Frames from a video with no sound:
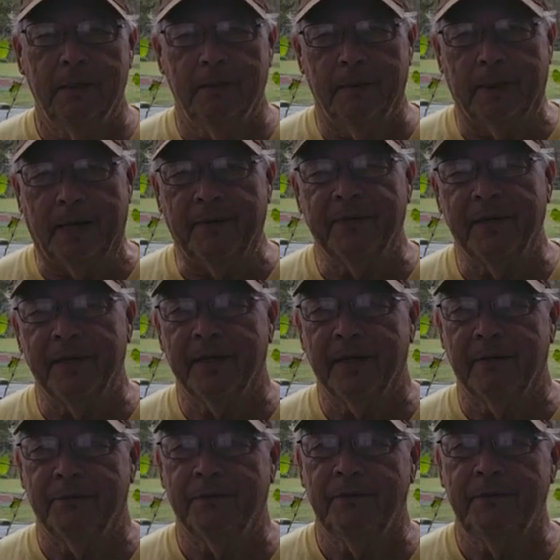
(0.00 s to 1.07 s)
But I think
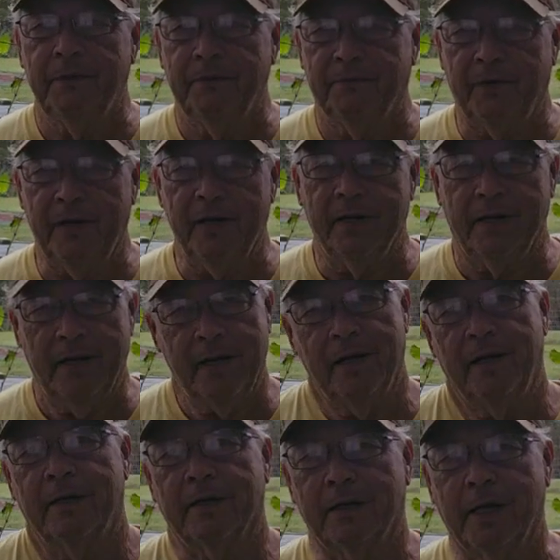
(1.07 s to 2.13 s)
I've found
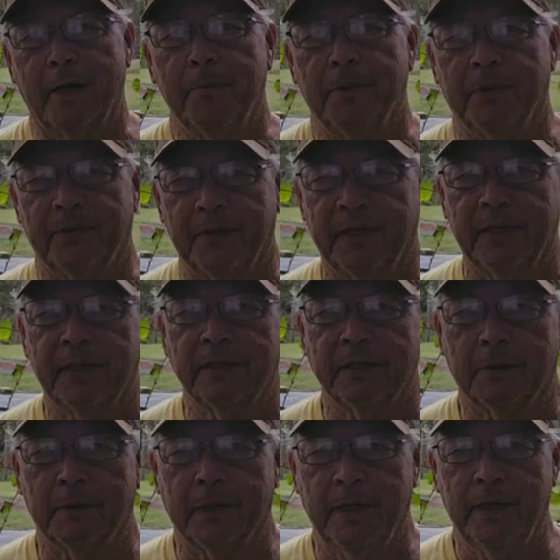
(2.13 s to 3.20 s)
out a couple of things
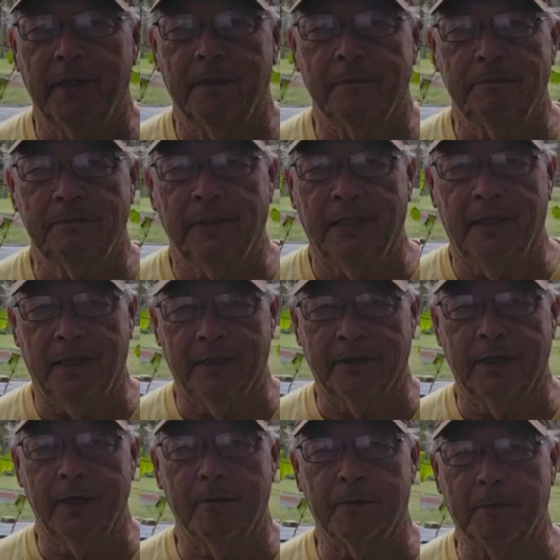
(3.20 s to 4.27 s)
that would help, that has
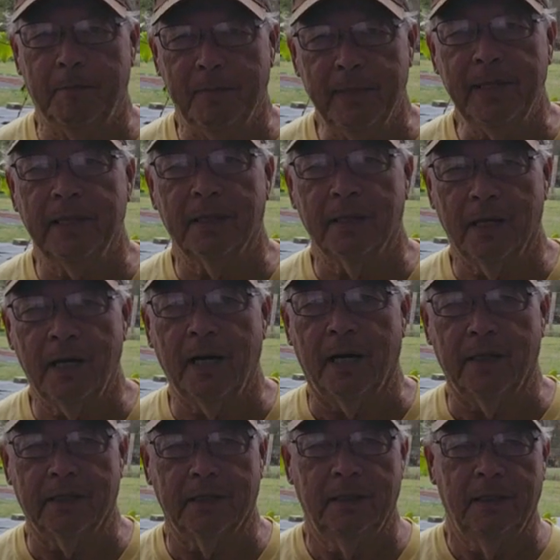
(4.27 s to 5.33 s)
helped me a
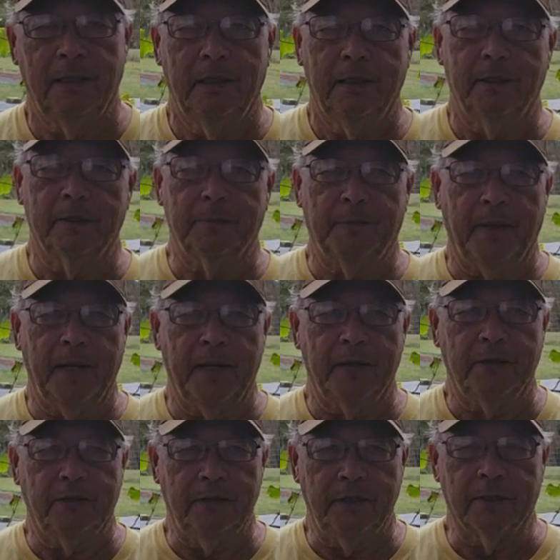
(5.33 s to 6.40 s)
lot this
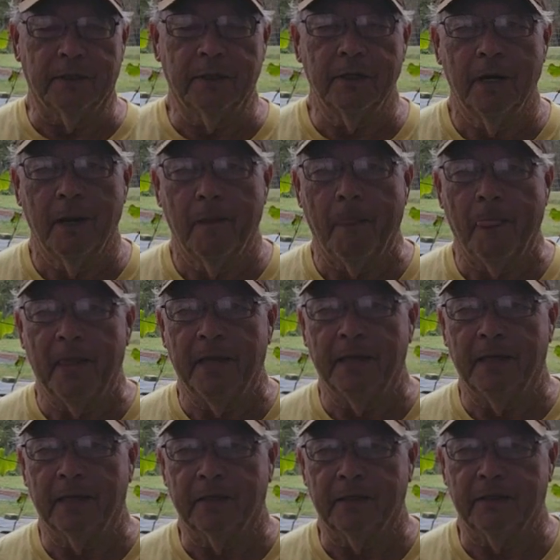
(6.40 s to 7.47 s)
past year,
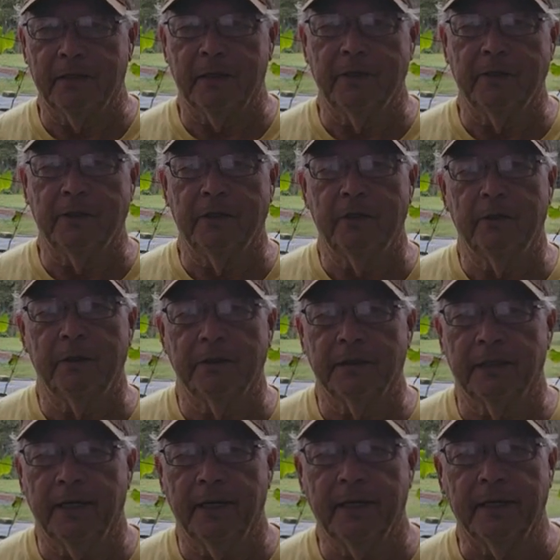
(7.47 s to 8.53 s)
and I continue to do it
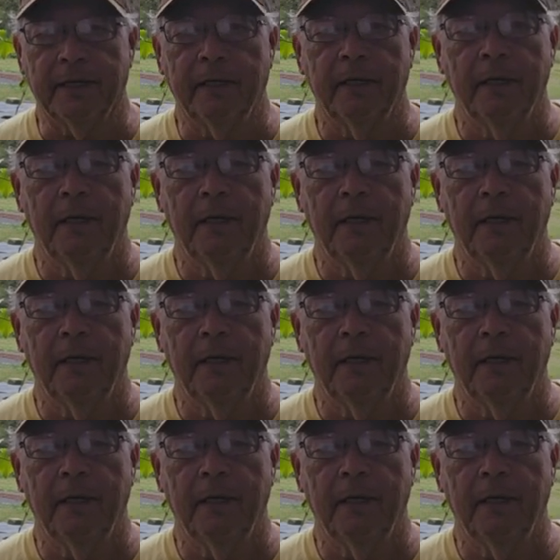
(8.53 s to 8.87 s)
today.